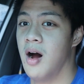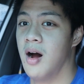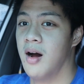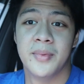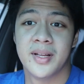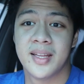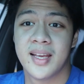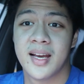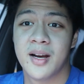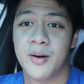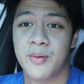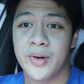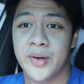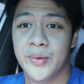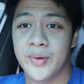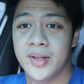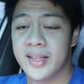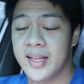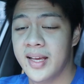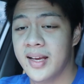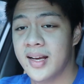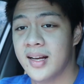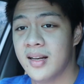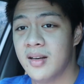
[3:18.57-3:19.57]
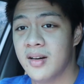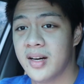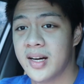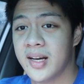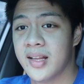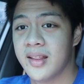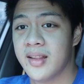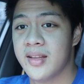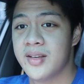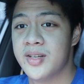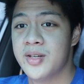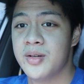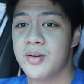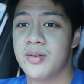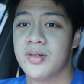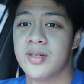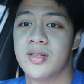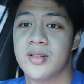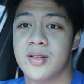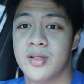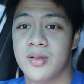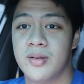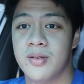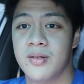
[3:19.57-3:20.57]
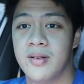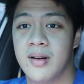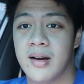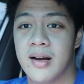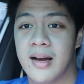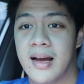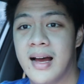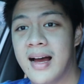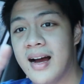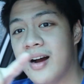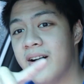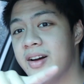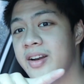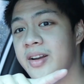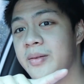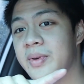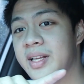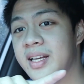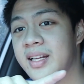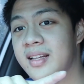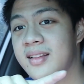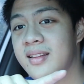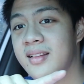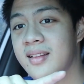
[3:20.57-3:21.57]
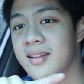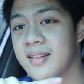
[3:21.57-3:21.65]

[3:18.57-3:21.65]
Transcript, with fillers: but yeah, we will take a look at the shoes, so hang on a minute.